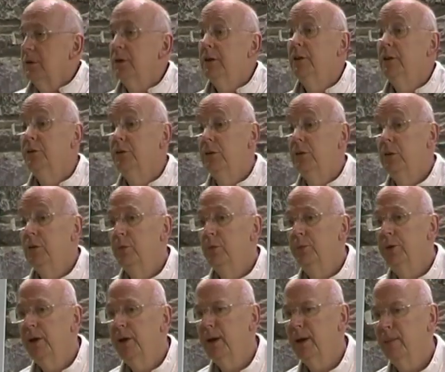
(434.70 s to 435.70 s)
in his whole
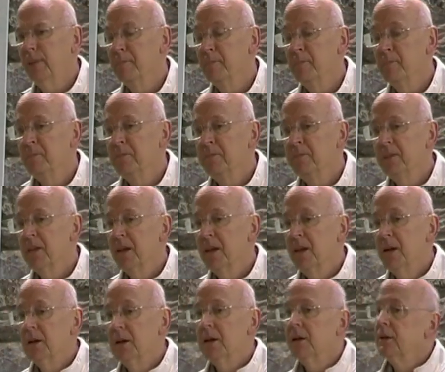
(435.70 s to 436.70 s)
being.
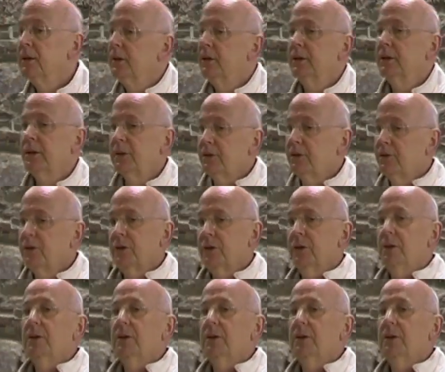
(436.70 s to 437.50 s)
And I think that